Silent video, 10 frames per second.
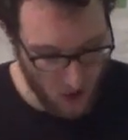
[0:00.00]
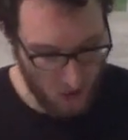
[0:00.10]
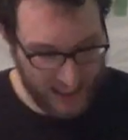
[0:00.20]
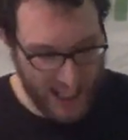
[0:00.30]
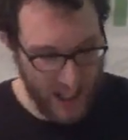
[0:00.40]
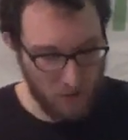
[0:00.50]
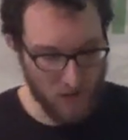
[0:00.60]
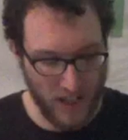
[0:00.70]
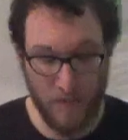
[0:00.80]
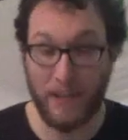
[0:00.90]
with the help
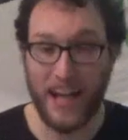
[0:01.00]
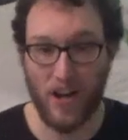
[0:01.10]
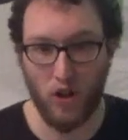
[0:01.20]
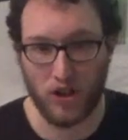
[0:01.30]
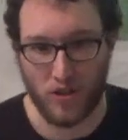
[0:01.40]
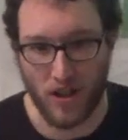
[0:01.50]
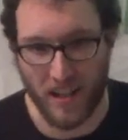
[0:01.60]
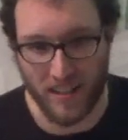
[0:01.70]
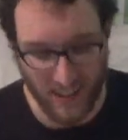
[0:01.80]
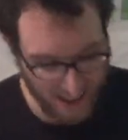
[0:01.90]
of M K
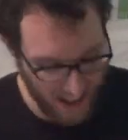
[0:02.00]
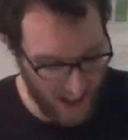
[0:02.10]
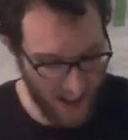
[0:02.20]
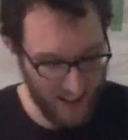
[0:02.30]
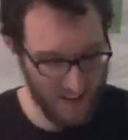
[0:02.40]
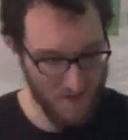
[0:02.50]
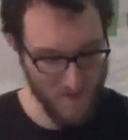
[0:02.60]
Ultra. Uh,